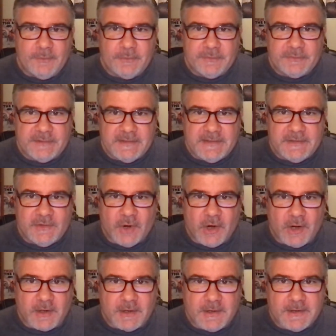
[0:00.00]
City
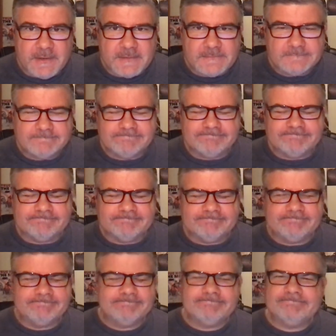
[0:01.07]
Dark. Mm.
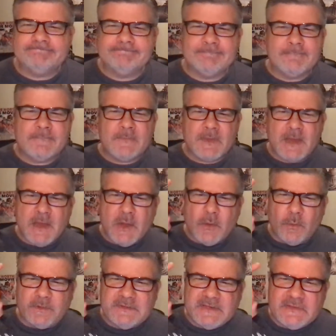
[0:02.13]

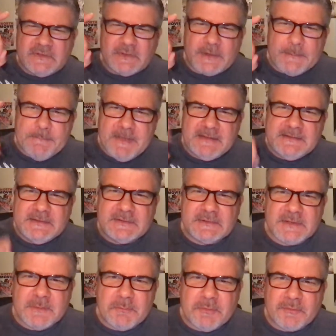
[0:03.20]
What a tremendous
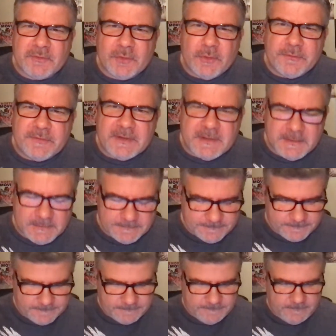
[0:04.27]
cup of coffee.
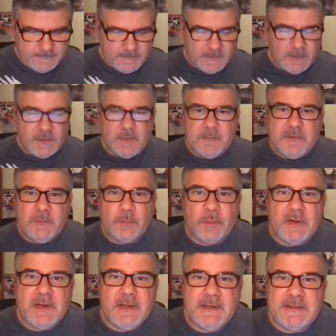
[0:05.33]
You mean
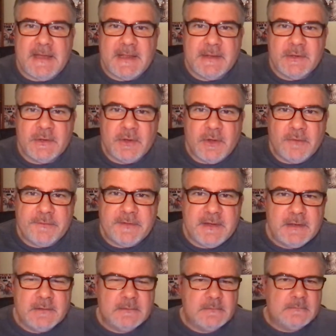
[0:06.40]
real Italian
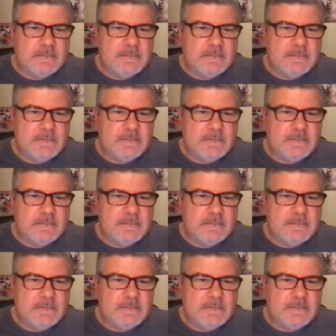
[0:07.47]
coffee?